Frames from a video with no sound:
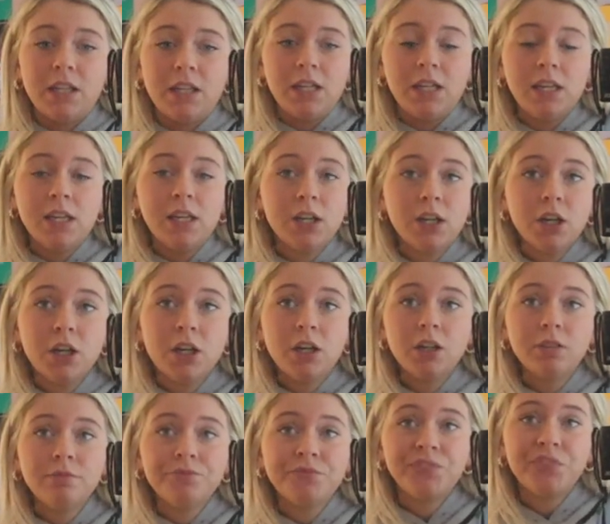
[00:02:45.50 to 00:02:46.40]
in
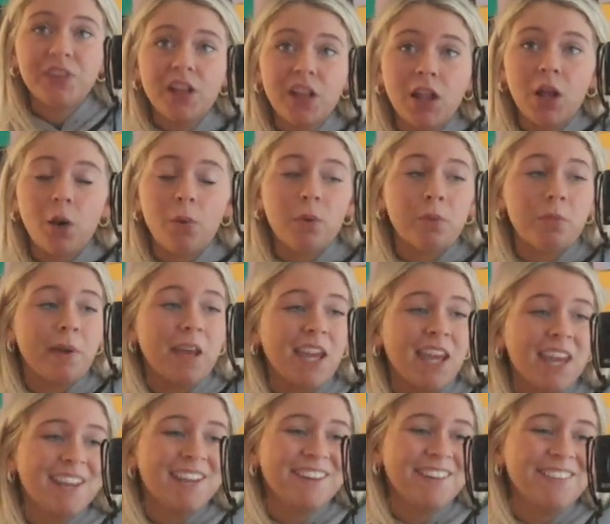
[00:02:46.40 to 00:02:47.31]
here, along with my
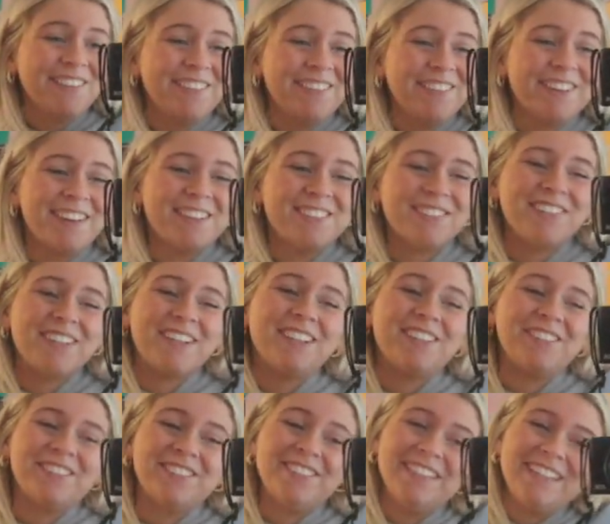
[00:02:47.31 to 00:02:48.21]
Kindle, because we're
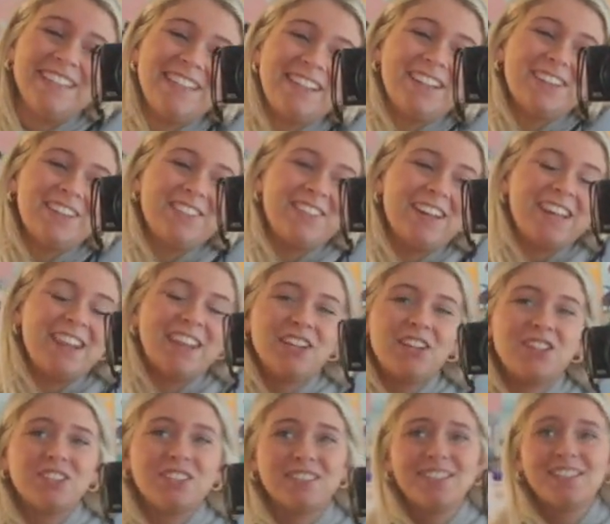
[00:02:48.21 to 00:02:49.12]
gonna read on the way
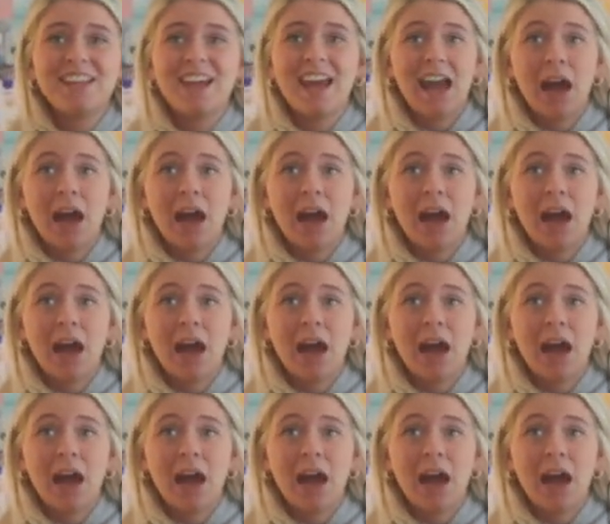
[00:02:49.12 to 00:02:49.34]
there. It's like an